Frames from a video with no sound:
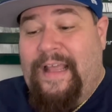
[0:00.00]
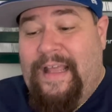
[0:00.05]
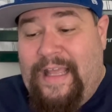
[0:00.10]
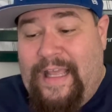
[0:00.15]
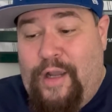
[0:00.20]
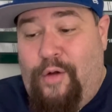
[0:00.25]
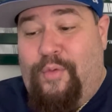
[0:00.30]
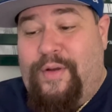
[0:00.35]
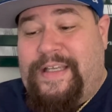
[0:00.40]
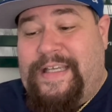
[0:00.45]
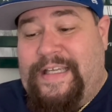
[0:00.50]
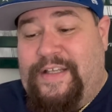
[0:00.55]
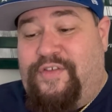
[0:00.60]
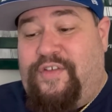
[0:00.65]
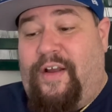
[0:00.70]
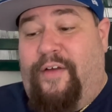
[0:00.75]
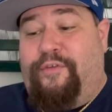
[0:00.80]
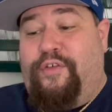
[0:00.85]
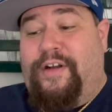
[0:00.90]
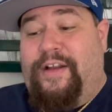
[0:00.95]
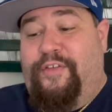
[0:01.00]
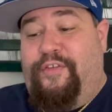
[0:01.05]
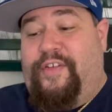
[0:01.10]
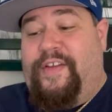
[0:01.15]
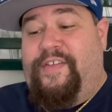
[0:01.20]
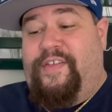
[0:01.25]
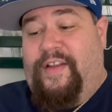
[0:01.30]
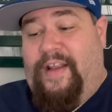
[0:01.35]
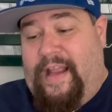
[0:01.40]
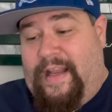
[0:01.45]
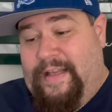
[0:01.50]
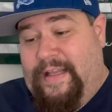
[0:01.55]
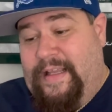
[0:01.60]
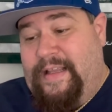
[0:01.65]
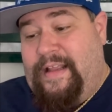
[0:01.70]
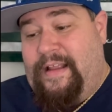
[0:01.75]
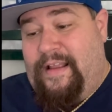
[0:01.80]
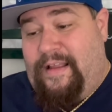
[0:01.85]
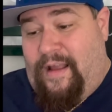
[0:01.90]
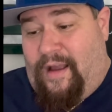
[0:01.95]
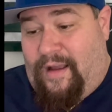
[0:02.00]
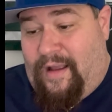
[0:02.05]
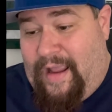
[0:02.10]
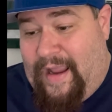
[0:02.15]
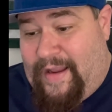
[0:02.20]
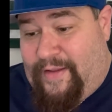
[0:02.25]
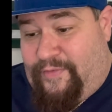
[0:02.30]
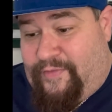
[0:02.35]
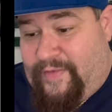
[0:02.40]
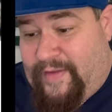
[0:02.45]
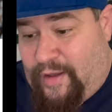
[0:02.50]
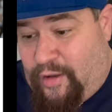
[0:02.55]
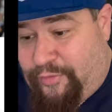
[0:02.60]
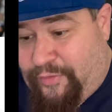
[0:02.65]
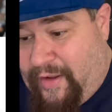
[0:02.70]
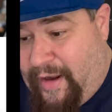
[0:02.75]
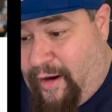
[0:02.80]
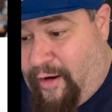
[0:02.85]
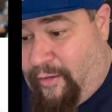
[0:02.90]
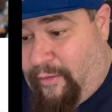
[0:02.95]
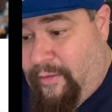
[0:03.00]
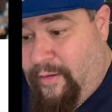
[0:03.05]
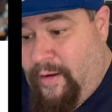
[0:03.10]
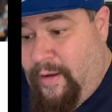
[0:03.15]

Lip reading: in which he suffered a season-ending ACL tear.